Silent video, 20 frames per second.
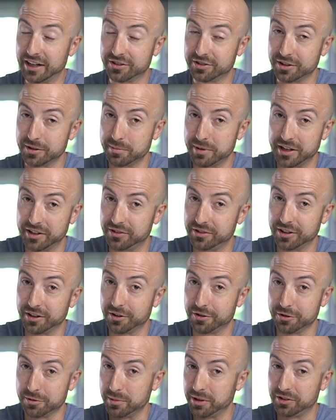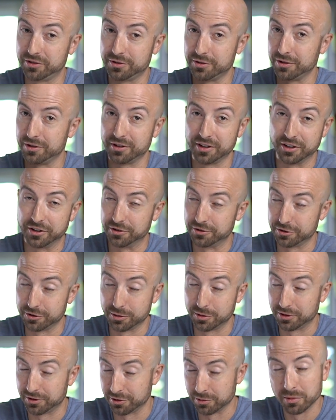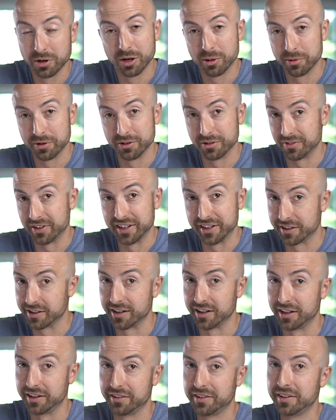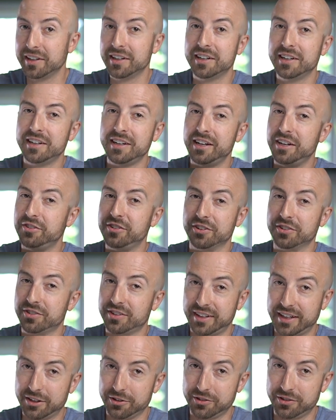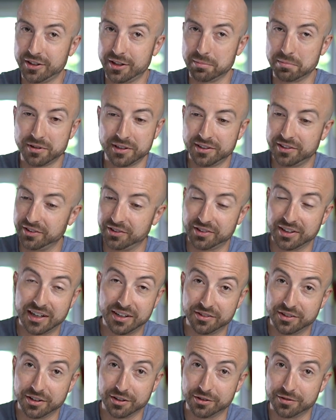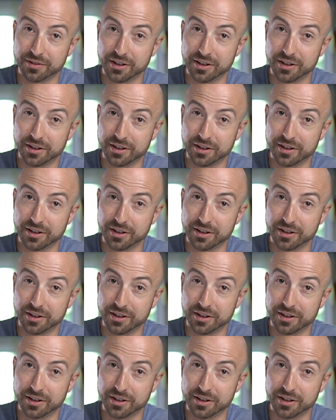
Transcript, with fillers: actually based on a thermistor, an internal thermometer of any kind. It just counts up, decides that it's